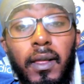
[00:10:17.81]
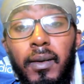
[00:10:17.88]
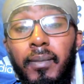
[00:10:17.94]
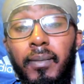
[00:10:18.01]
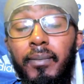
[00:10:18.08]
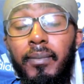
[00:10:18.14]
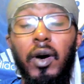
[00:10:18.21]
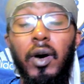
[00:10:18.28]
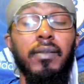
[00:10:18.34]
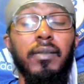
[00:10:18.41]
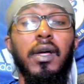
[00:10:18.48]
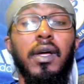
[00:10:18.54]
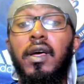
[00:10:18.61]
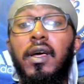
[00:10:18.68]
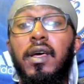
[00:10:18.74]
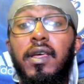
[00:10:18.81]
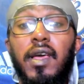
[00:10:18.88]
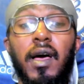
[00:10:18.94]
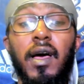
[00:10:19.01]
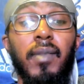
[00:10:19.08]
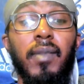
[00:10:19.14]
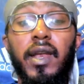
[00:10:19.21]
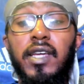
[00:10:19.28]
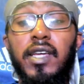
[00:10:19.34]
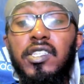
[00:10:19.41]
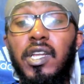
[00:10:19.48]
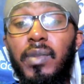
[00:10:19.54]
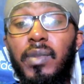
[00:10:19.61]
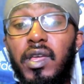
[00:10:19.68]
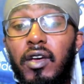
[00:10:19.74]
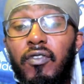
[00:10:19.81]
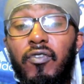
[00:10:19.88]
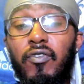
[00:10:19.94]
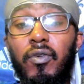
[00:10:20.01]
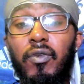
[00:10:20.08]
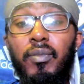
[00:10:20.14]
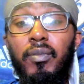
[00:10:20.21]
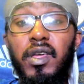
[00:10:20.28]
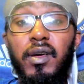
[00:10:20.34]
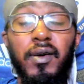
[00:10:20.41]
But yeah, man, that's going to be it from me.